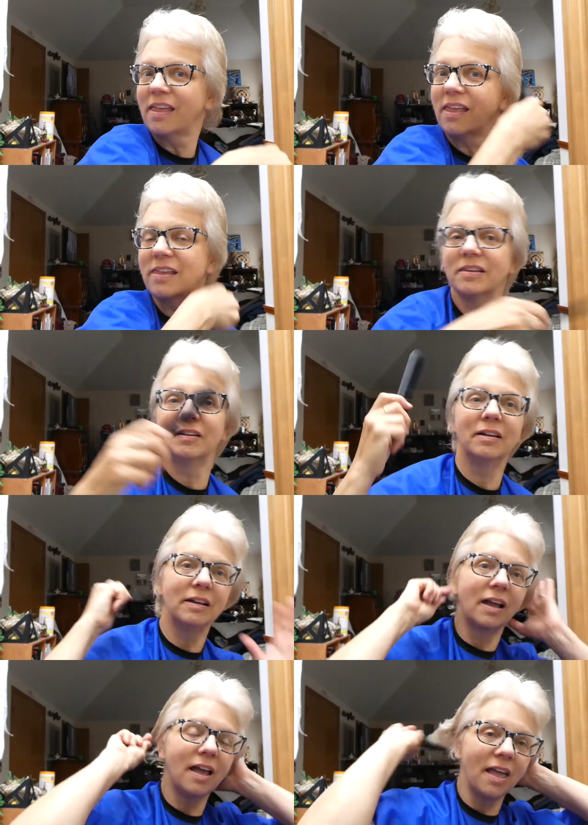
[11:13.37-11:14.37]

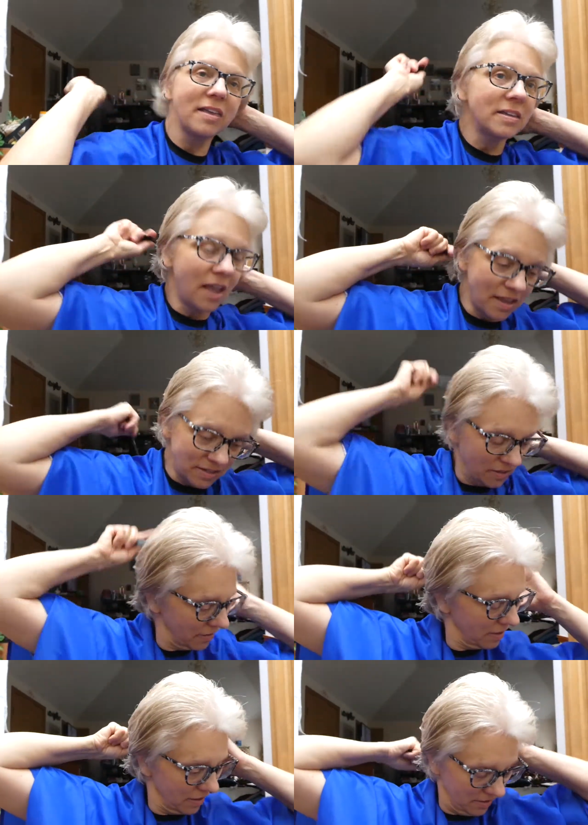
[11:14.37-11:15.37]

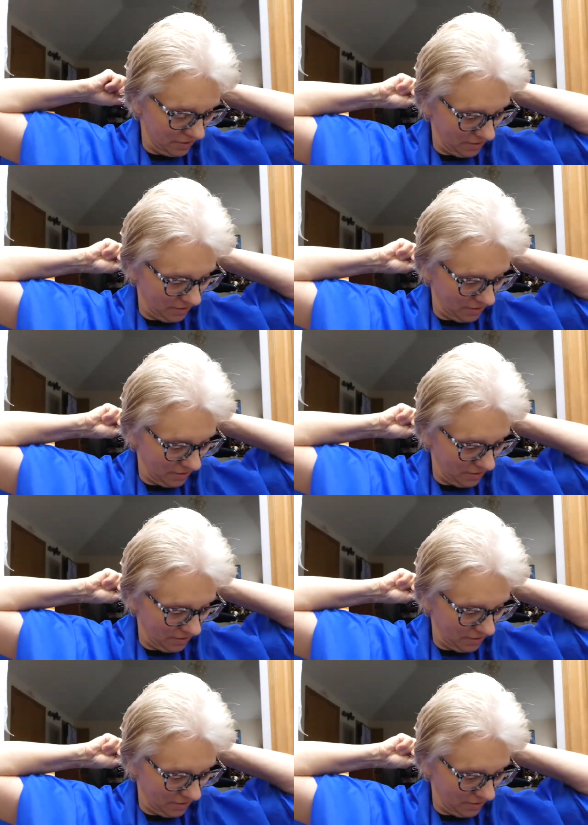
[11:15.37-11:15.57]
(silence)